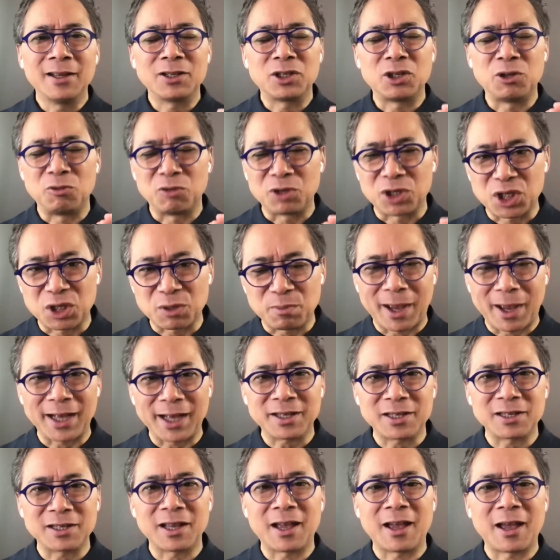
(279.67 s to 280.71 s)
to
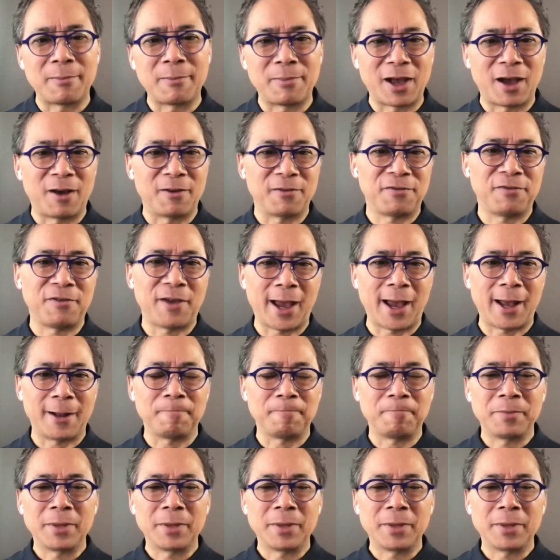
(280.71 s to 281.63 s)
respect about fat.